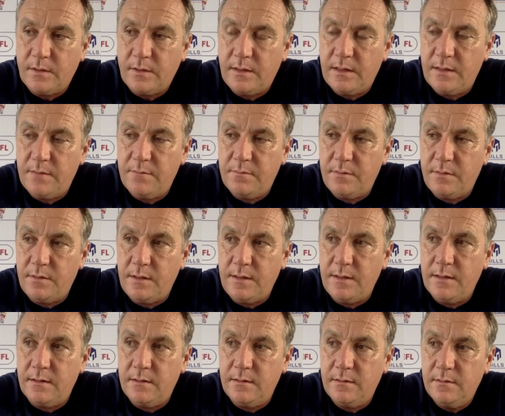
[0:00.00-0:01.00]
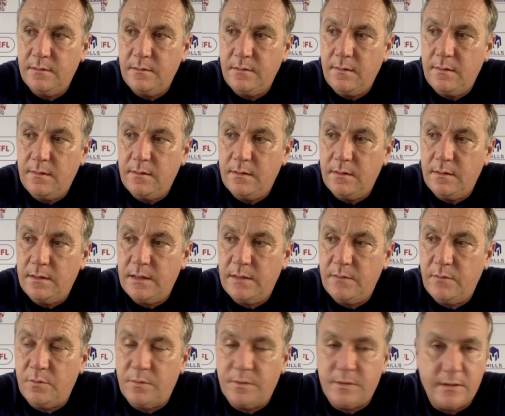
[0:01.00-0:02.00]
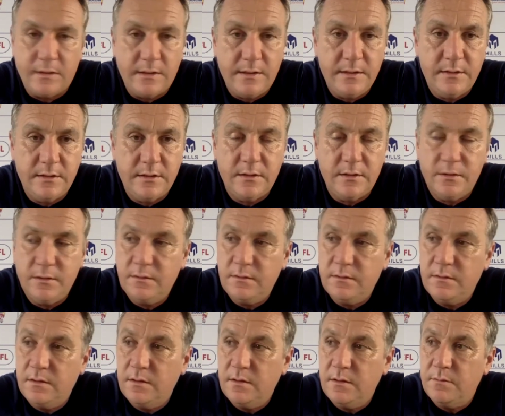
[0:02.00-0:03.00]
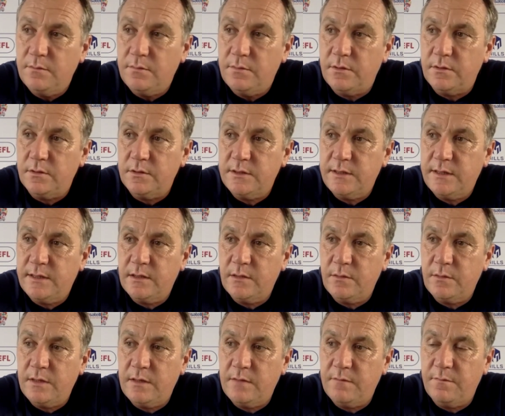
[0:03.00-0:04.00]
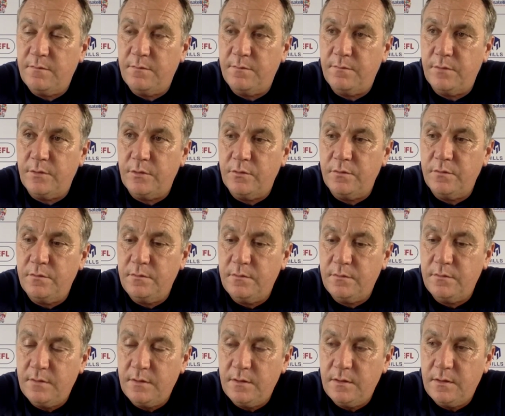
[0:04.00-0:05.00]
here, we'll be delighted. But certainly we have our own